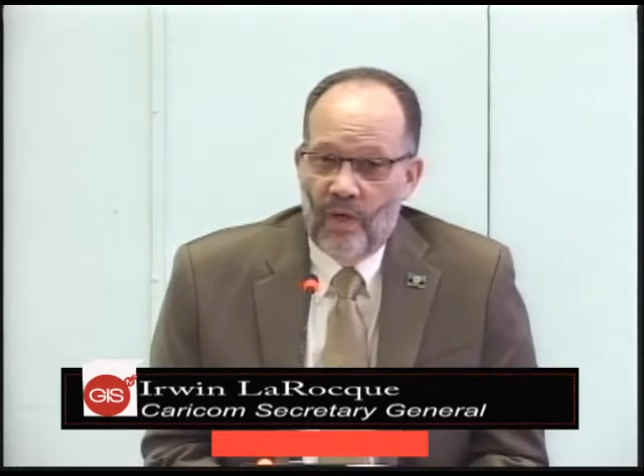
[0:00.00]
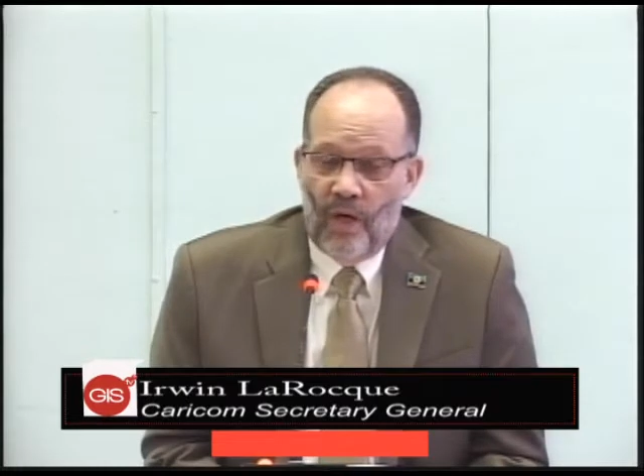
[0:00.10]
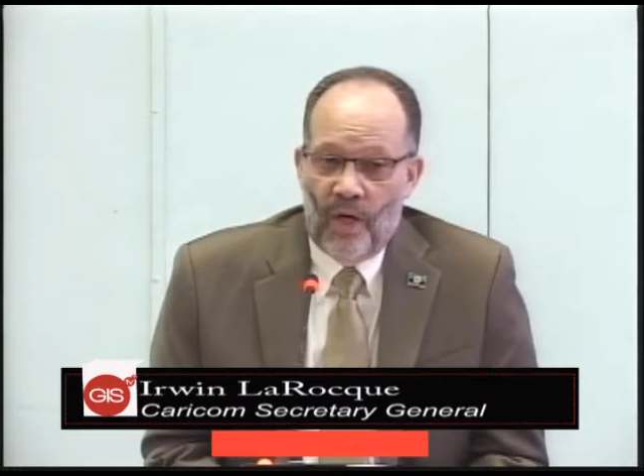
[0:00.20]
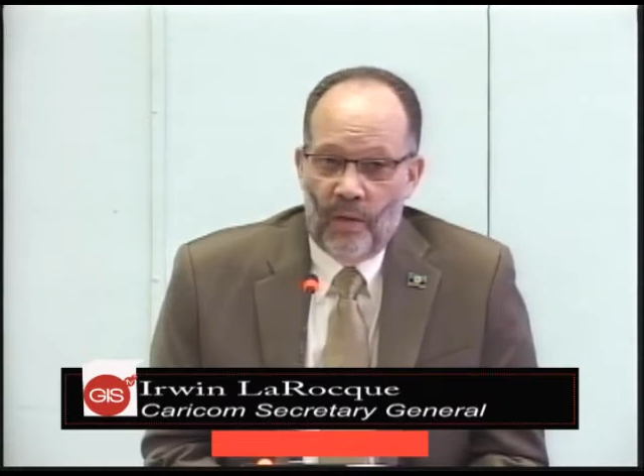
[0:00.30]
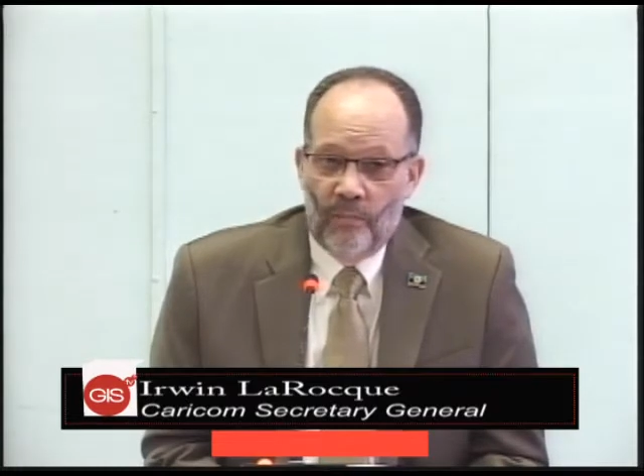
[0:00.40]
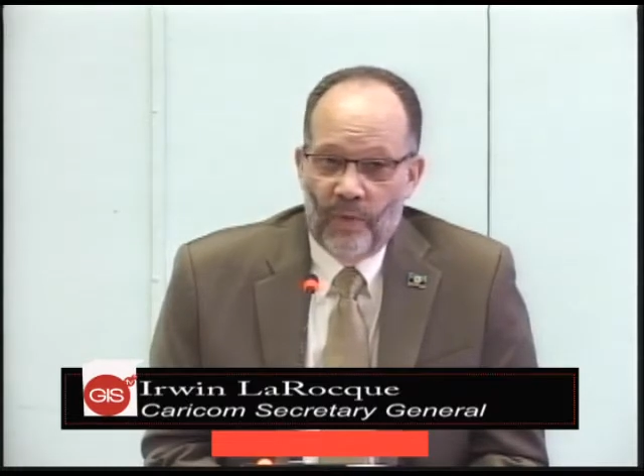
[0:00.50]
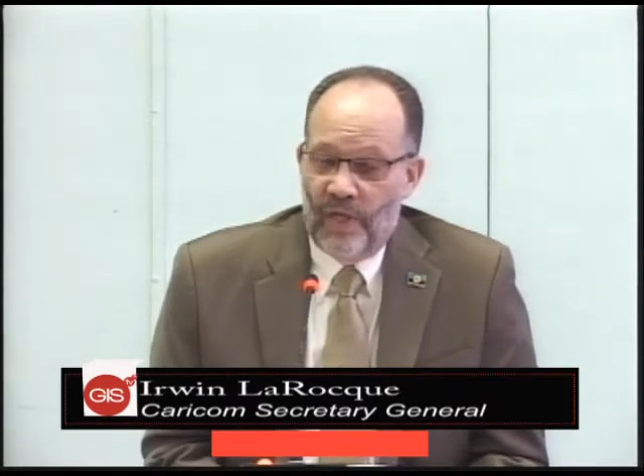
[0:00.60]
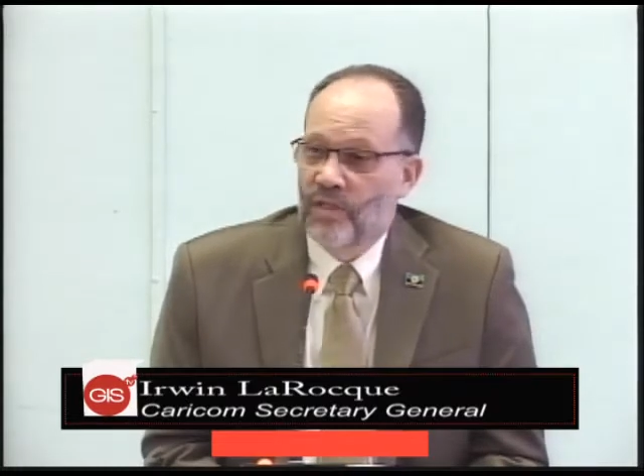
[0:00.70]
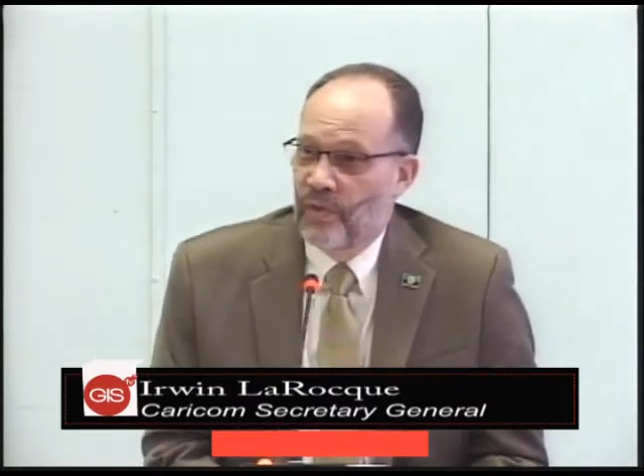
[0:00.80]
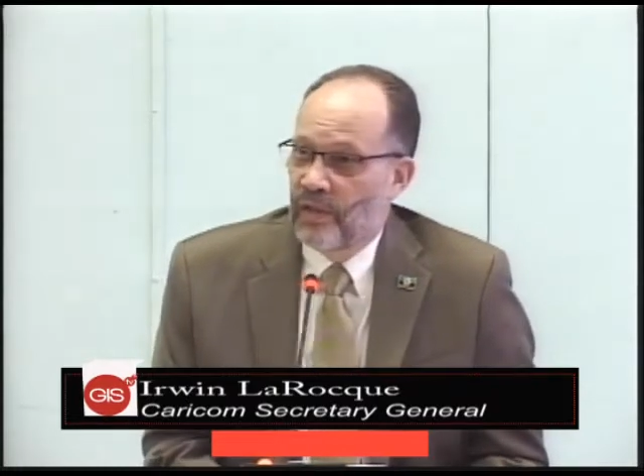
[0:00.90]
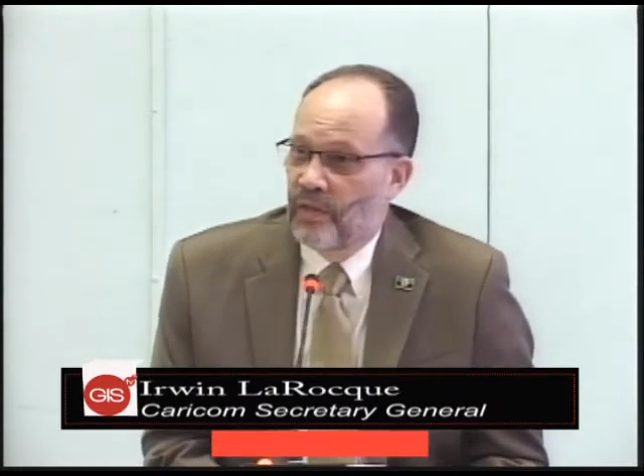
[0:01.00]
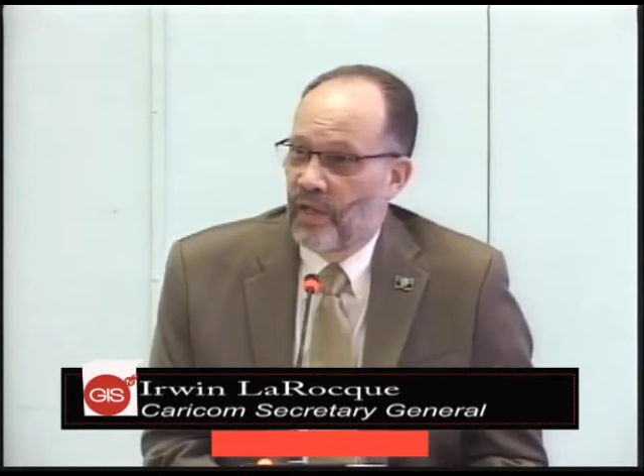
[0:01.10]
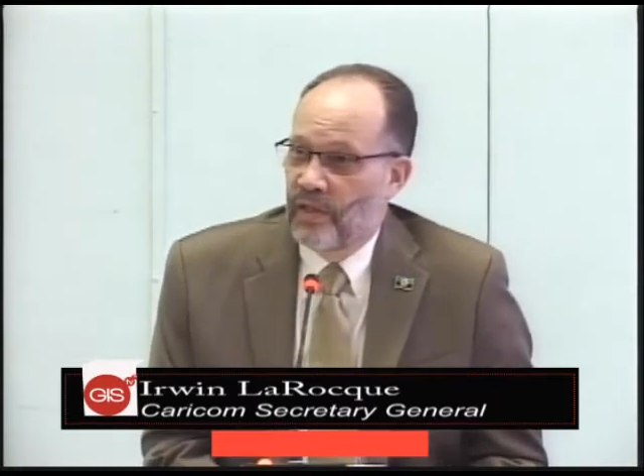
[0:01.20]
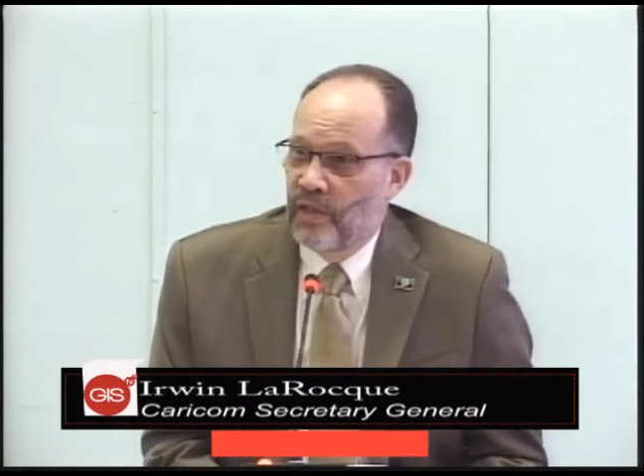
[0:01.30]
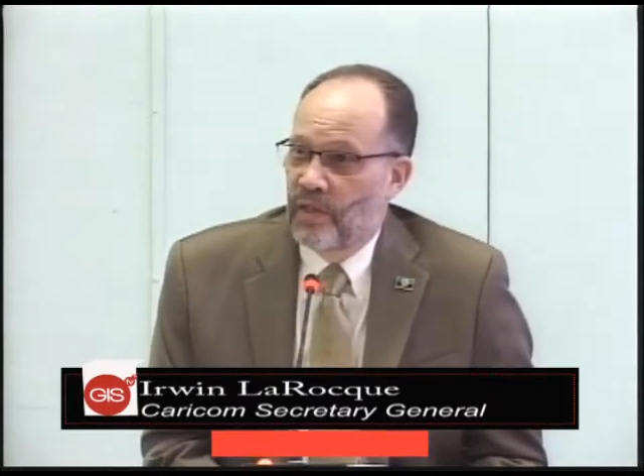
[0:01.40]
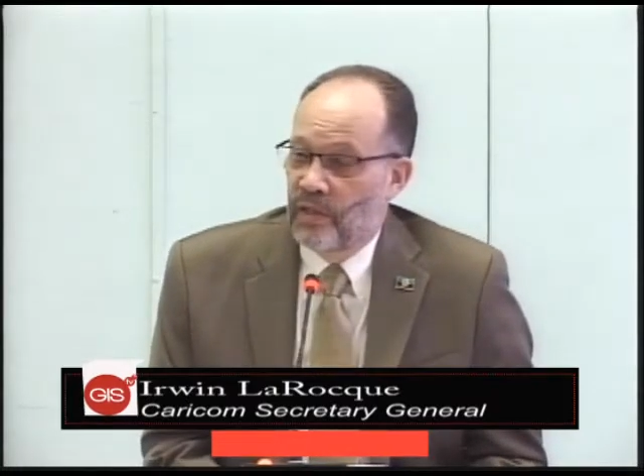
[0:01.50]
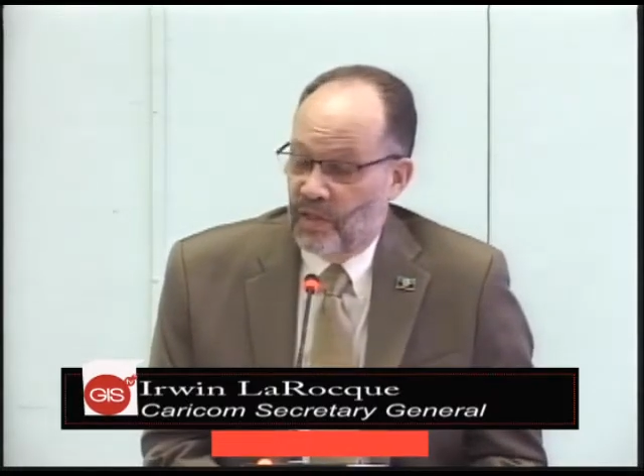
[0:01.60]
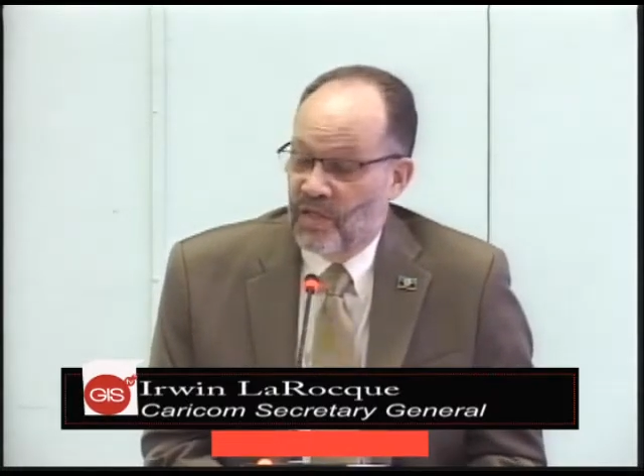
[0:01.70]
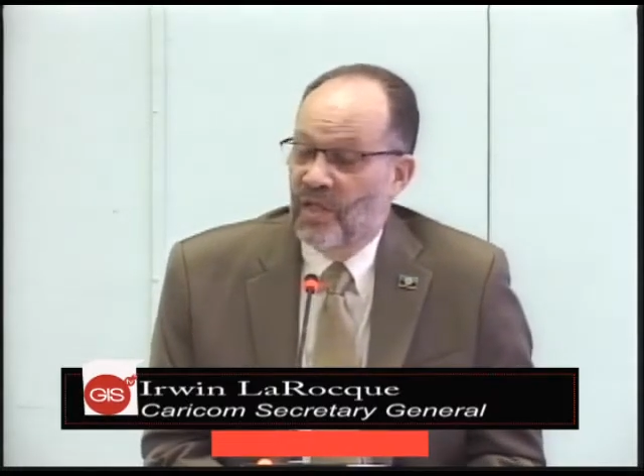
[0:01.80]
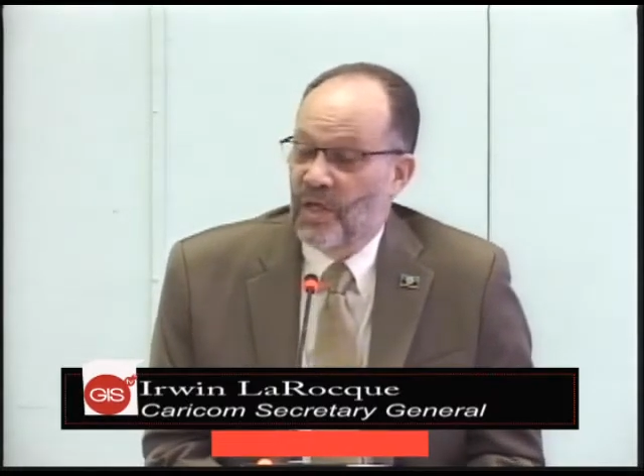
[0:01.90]
Um, but let's let, let the,
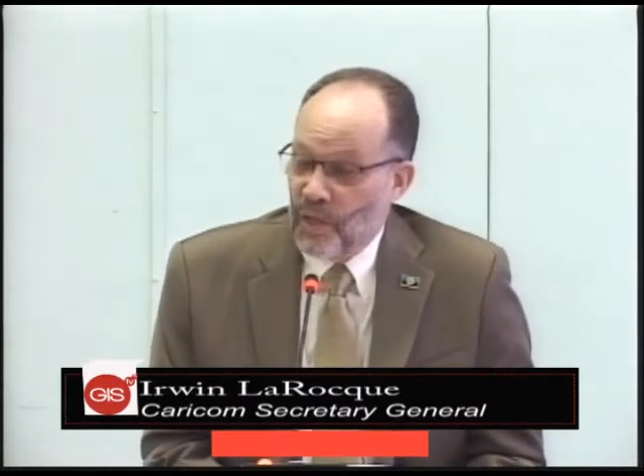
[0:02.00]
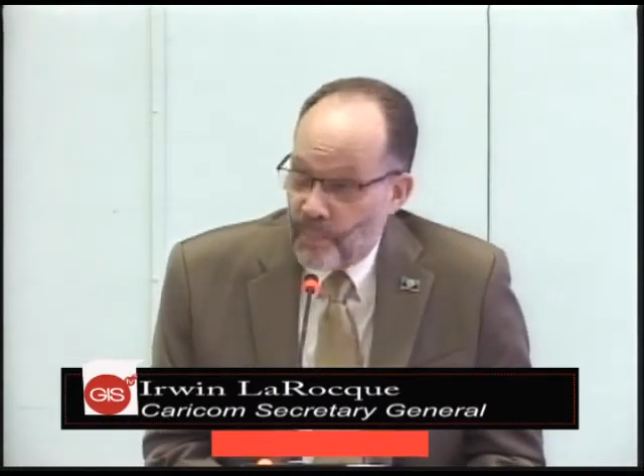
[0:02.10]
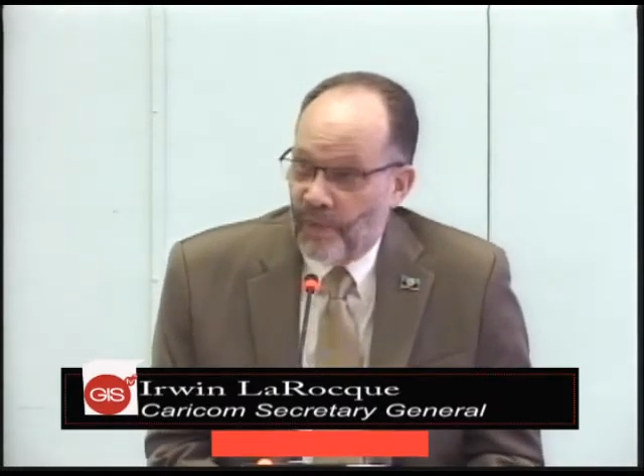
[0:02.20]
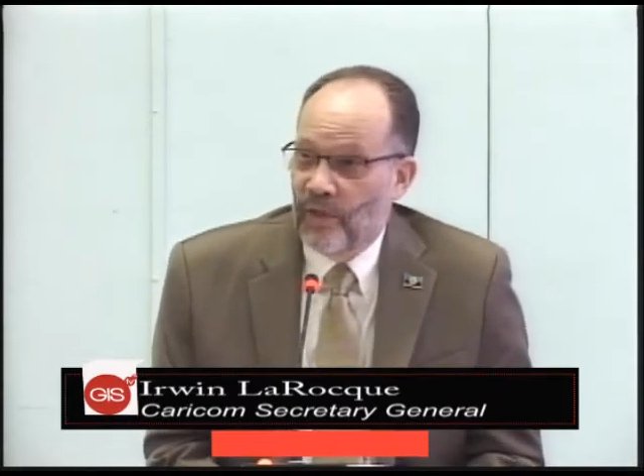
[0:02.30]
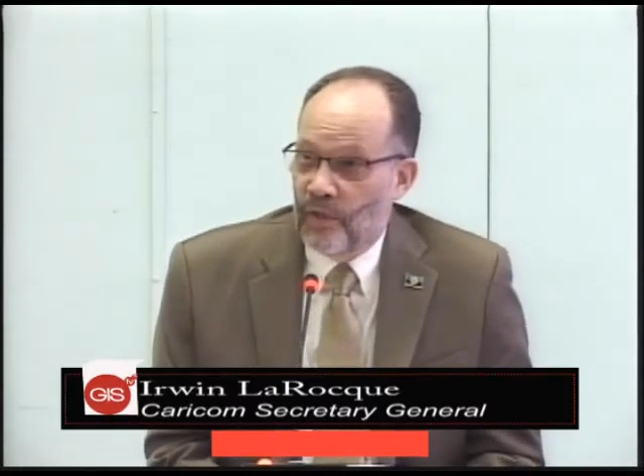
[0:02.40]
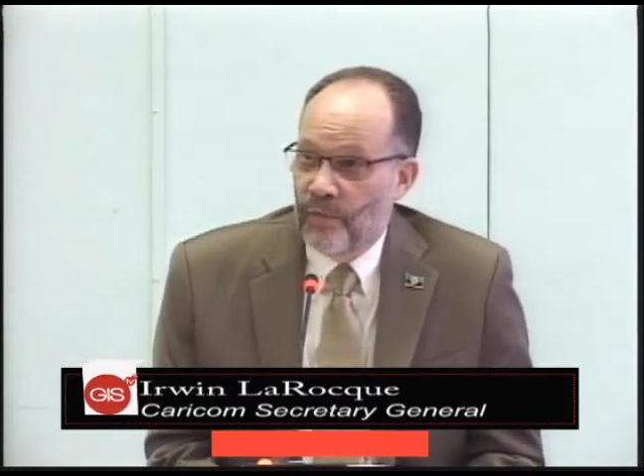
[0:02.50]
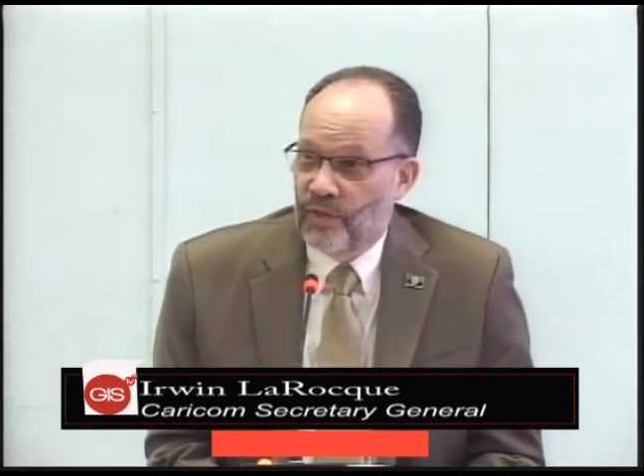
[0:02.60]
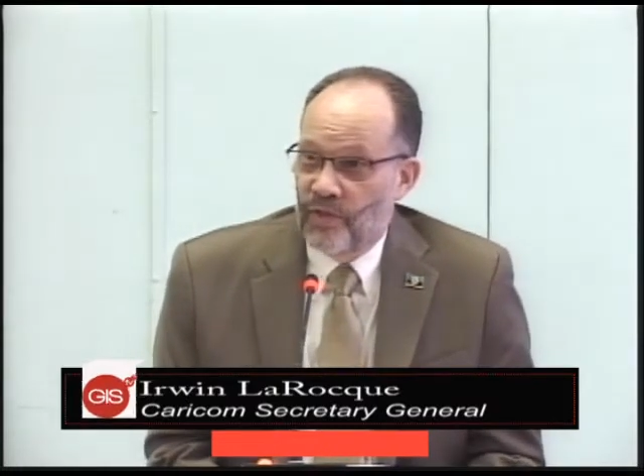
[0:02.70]
it's an independent commission.